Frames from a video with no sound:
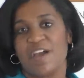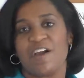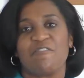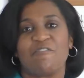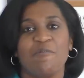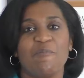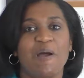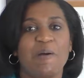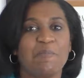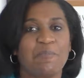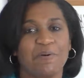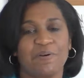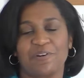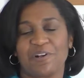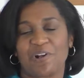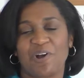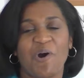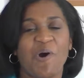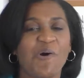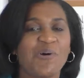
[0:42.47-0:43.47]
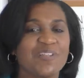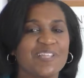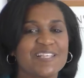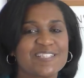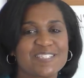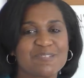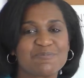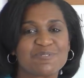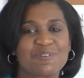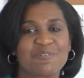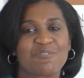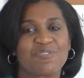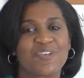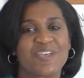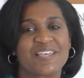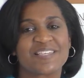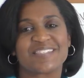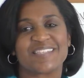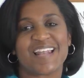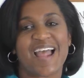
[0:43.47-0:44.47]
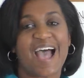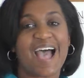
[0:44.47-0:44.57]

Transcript: Remember, Nicoleisms are things that